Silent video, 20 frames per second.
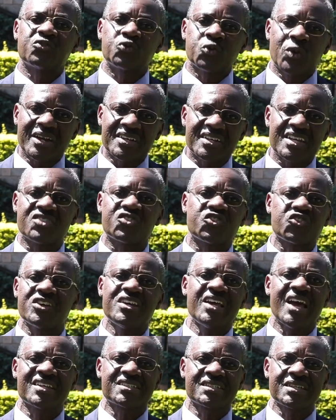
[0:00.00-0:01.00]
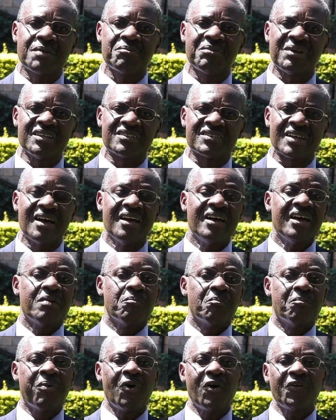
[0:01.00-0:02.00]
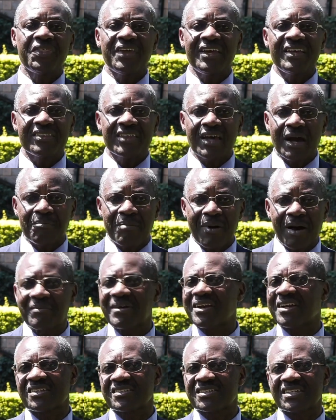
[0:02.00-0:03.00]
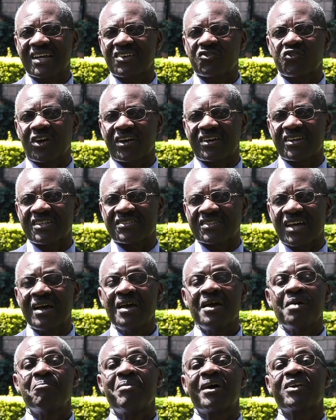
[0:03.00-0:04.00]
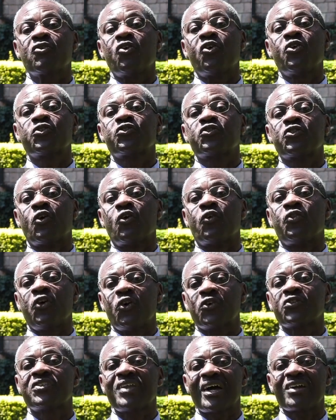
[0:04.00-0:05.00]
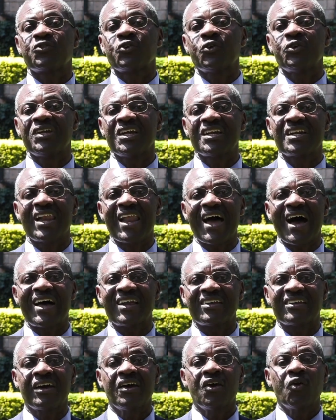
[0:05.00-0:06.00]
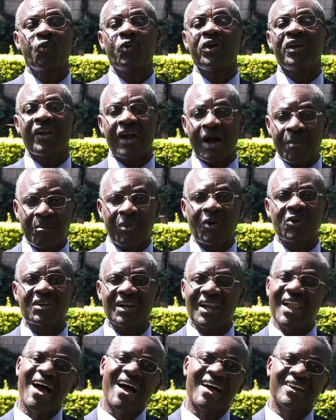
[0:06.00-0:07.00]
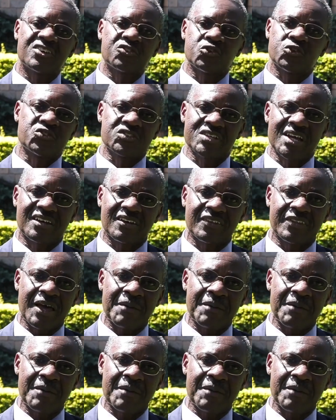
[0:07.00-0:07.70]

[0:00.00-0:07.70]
23 assemblies, both in their permanent sanctuaries, but also those that do need land, will have bought land to settle